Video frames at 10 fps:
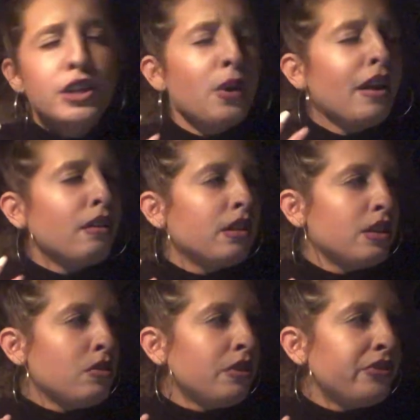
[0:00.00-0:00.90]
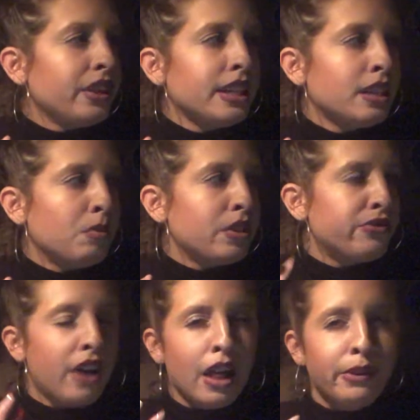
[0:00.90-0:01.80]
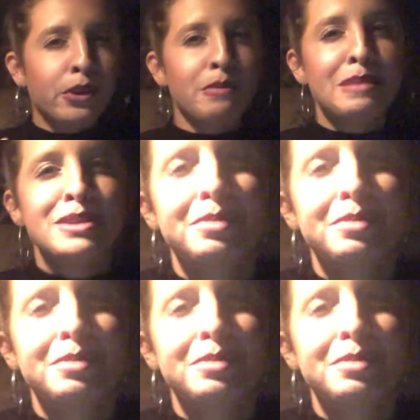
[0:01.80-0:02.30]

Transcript: So I don't know. You could feel like someone's following, or maybe